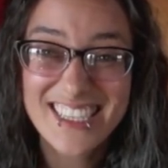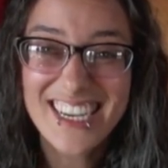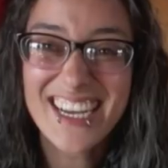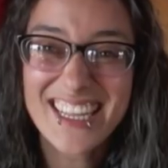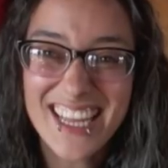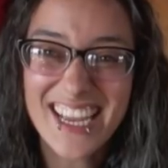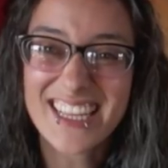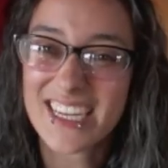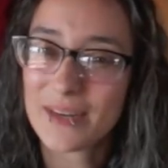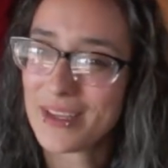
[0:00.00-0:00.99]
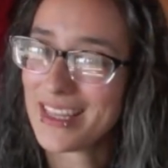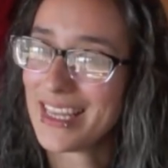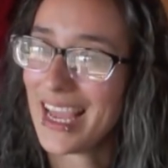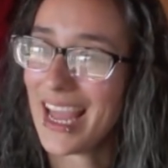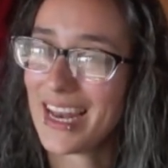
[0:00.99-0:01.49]
not likely to be
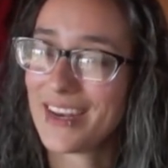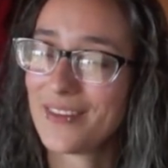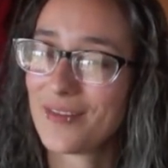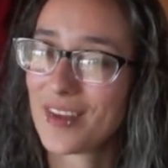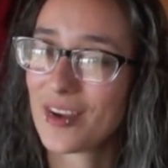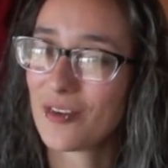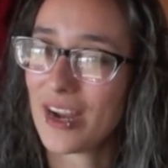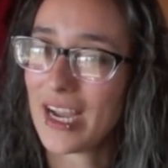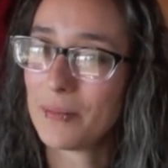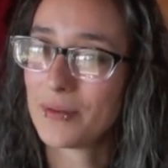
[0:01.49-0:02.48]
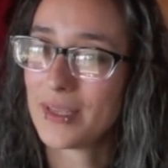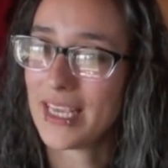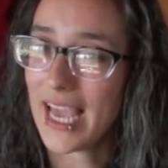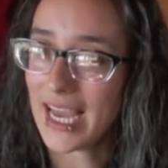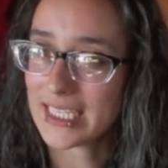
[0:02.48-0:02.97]
the end of the crap
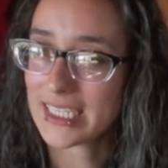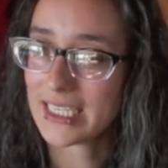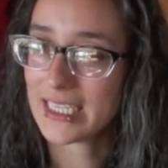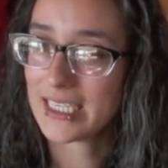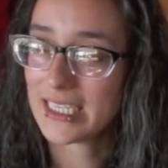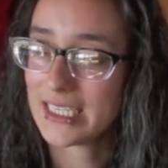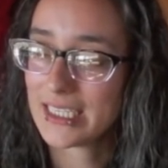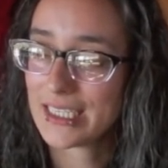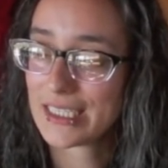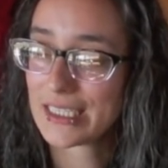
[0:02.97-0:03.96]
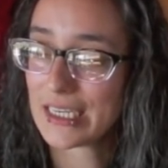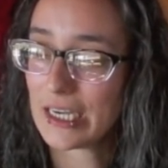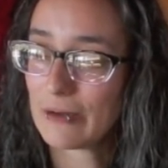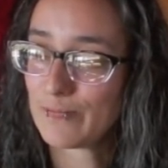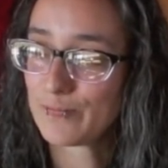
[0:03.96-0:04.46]
yet.
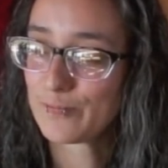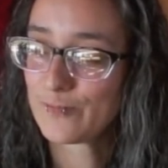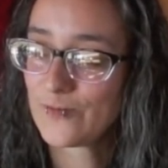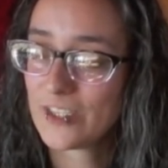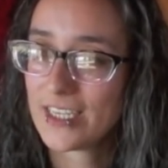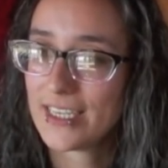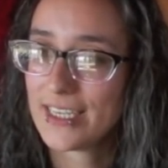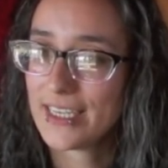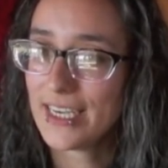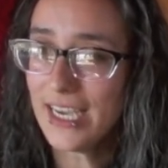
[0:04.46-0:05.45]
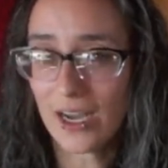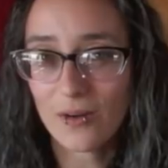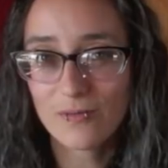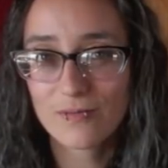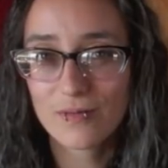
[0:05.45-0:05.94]
So yeah,
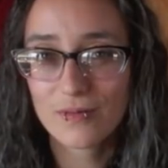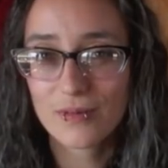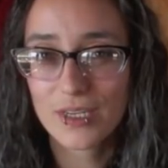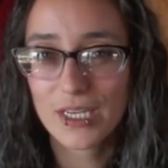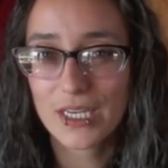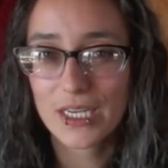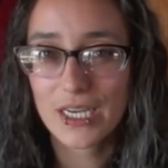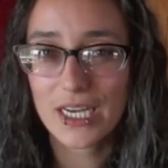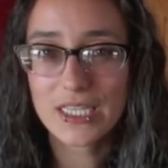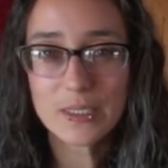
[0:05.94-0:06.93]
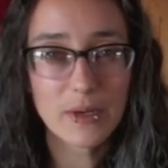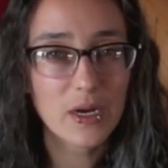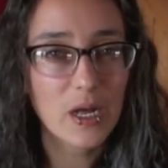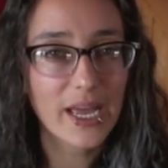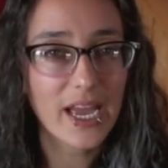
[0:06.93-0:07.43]
that's
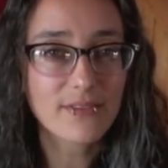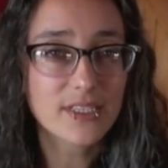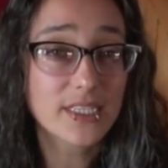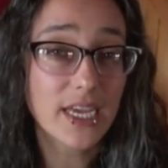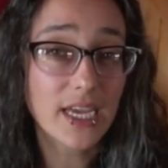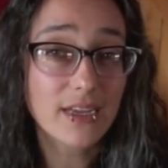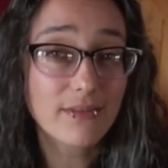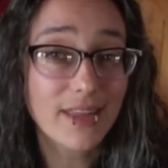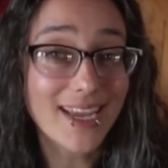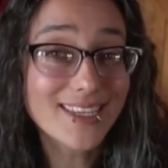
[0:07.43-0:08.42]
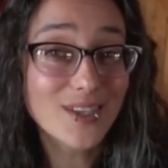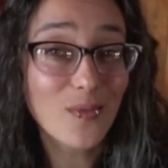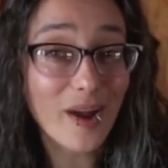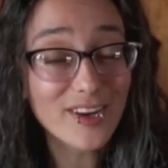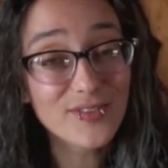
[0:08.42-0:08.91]
about all I have to say. Thanks so
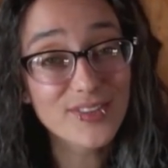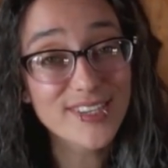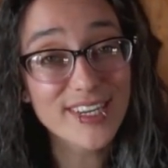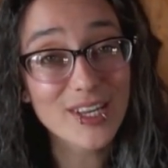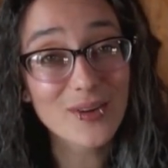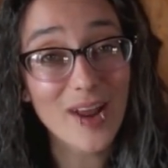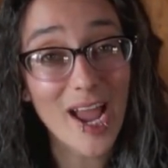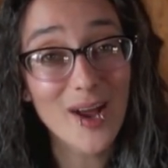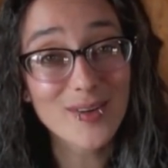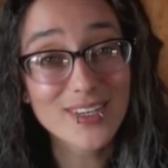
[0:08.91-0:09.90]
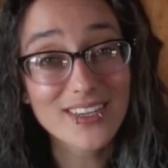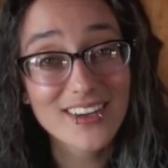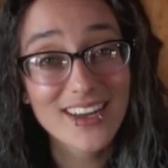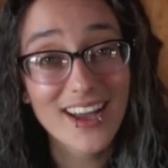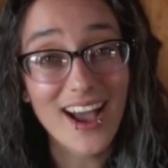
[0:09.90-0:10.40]
much for sticking around.
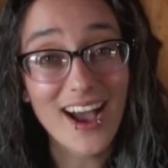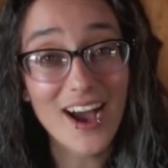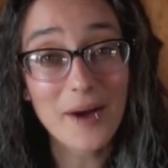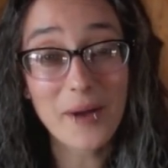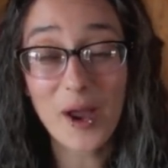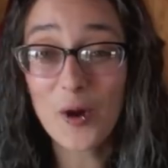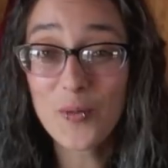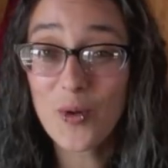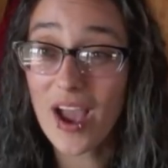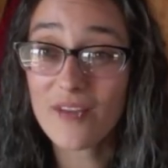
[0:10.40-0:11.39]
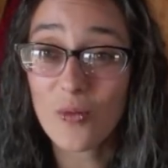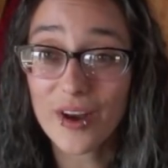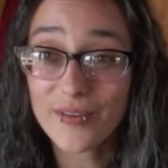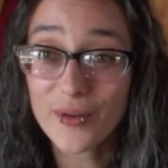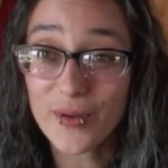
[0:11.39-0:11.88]
I hope you have a
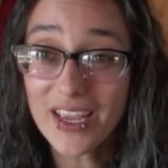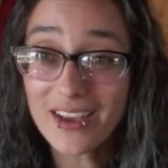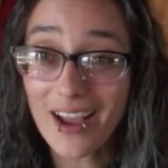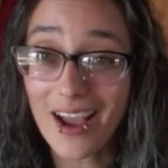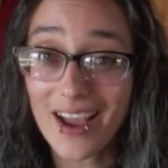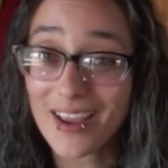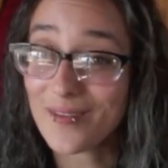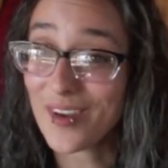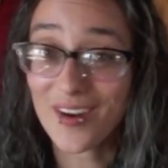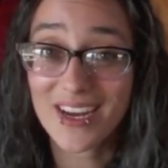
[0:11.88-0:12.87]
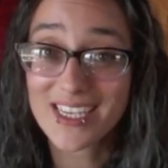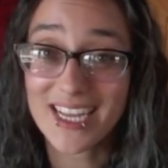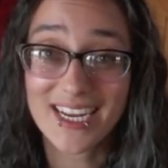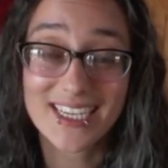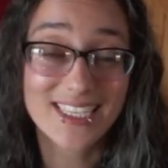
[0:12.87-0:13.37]
wonderful week. I am very
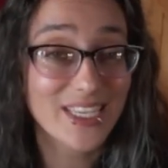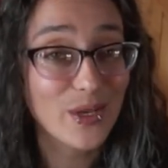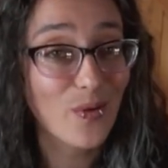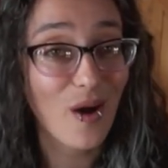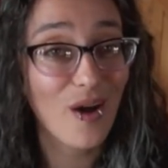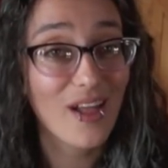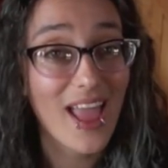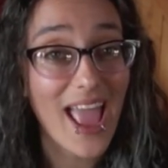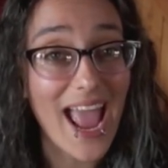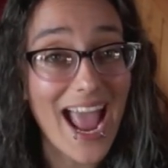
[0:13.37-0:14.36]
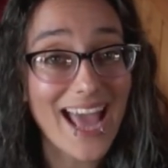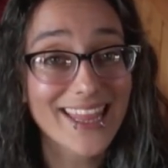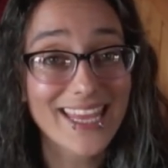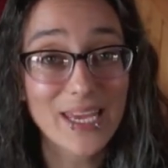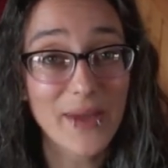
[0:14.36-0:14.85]
excited to see you all
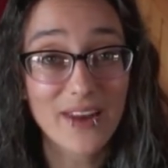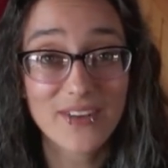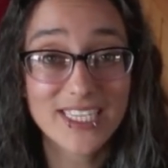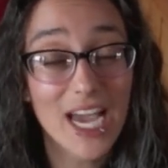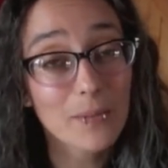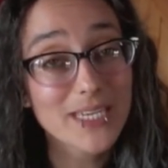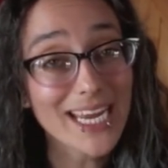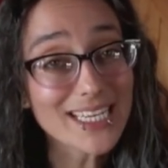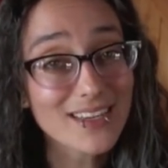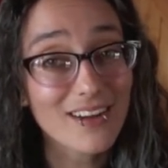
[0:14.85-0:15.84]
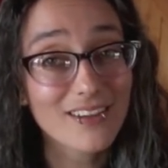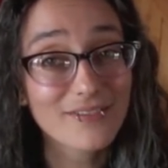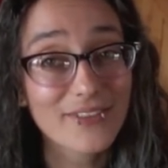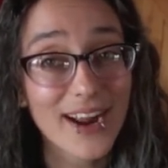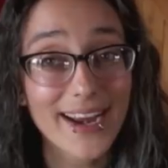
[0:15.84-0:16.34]
at the Maddfuzzy update on
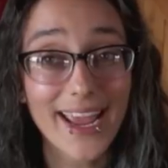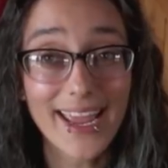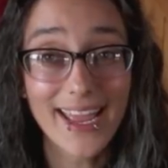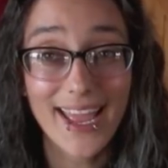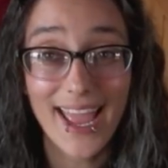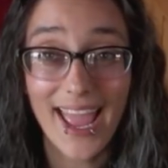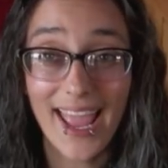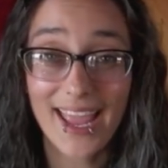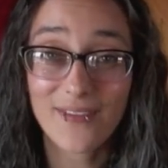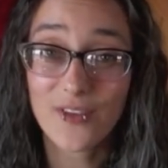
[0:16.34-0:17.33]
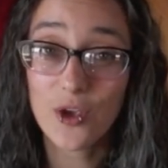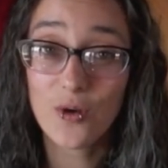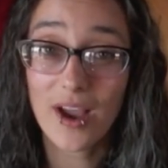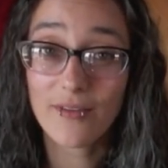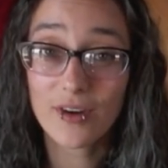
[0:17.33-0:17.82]
Friday. If
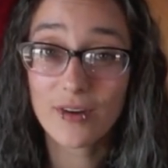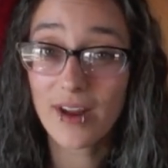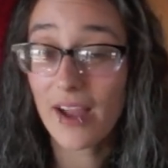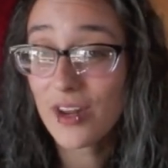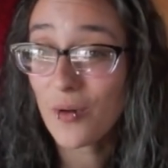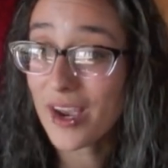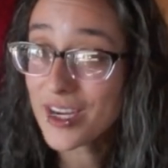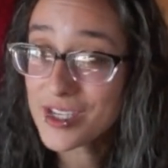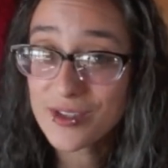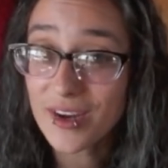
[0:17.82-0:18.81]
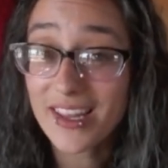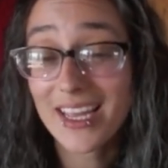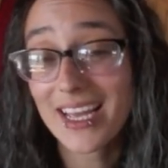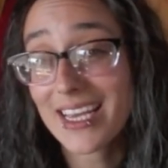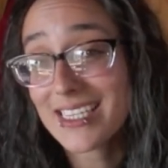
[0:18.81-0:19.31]
you ever have any questions or
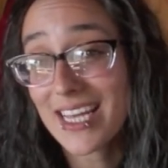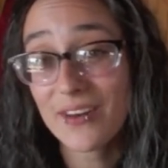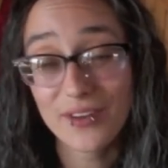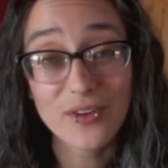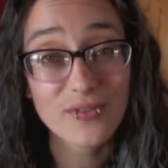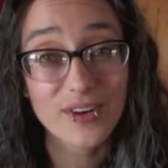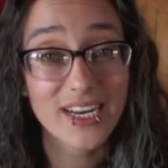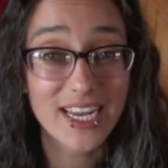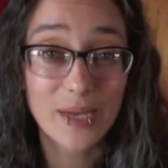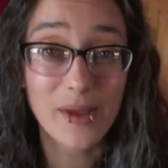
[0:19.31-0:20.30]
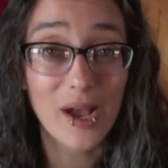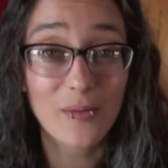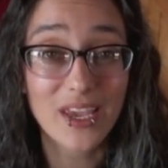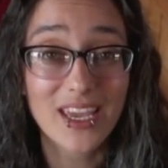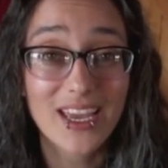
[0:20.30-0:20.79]
anything, like I said, feel free to email
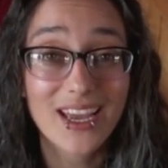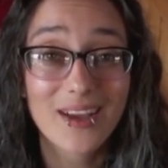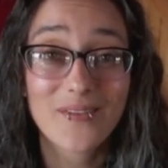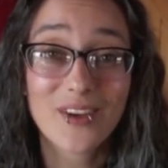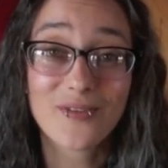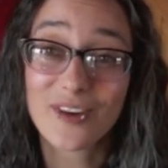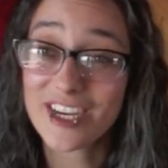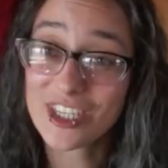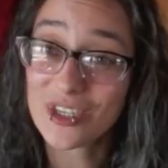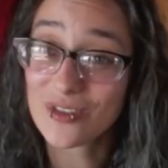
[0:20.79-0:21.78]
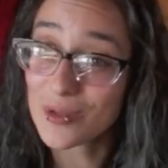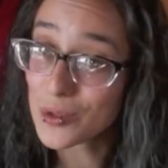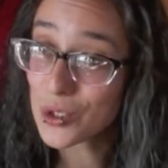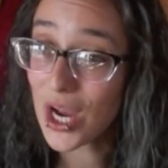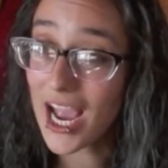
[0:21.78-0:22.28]
me. Feel free to
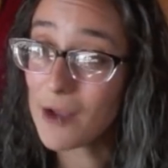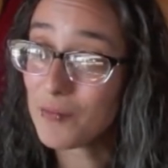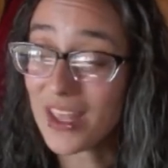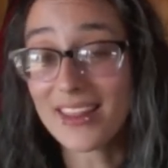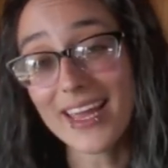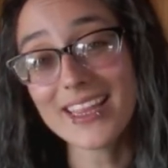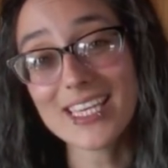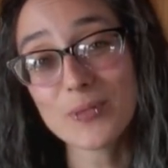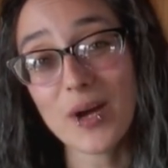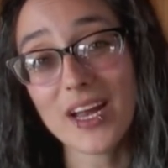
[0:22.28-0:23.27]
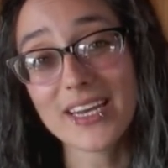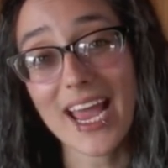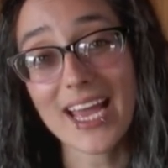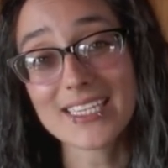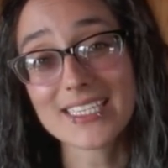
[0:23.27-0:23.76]
subscribe and like this
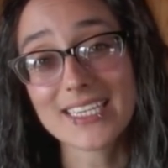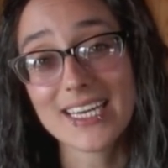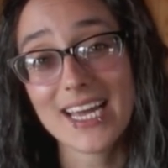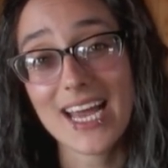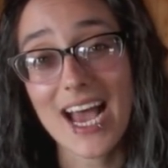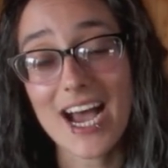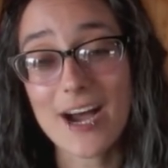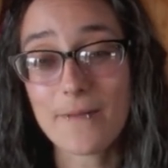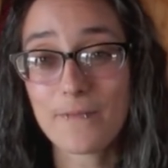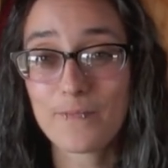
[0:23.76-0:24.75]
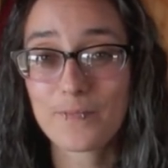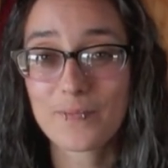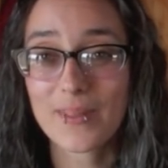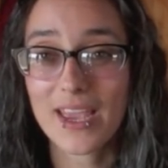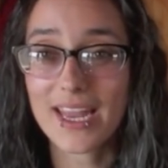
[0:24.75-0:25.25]
podcast. And
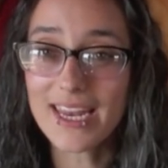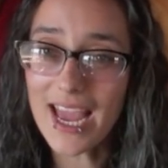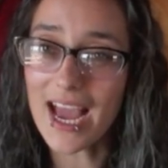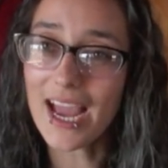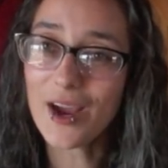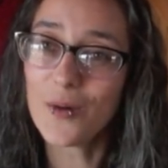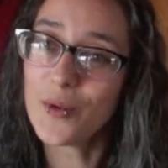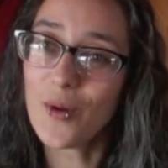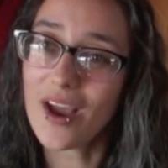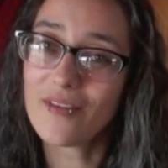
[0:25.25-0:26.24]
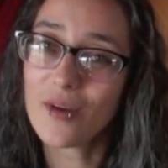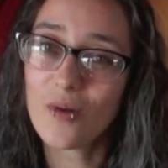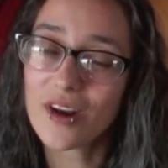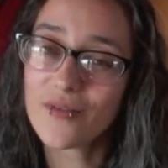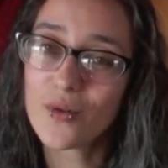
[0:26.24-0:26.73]
yeah, I hope you have a
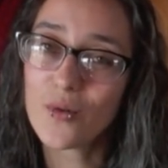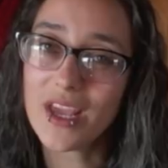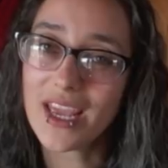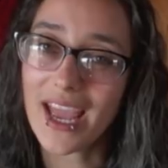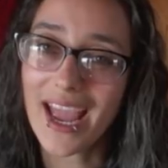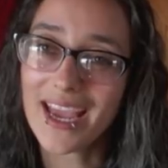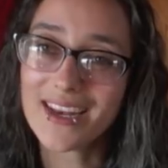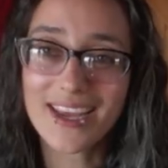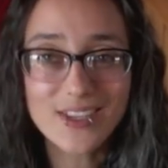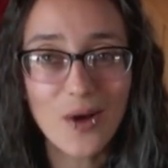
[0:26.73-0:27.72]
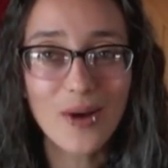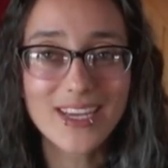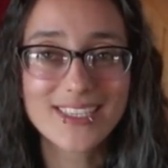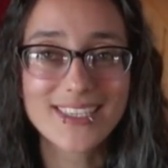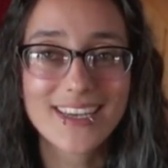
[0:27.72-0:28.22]
wonderful week. And as
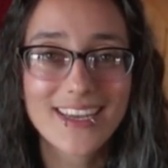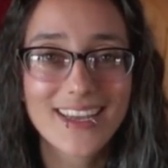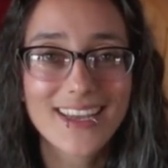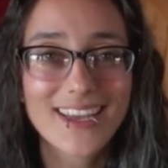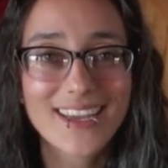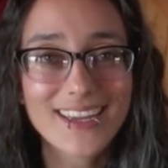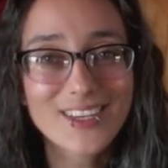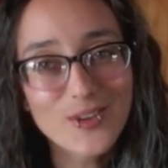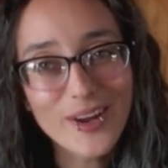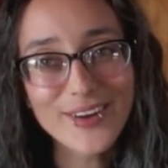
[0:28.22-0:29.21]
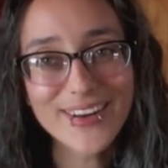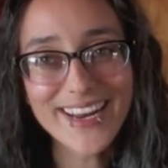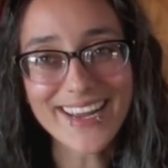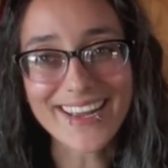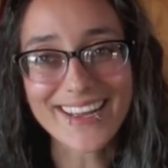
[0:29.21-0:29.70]
always, enjoy your
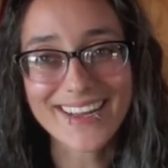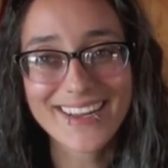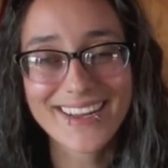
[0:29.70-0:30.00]
knitting.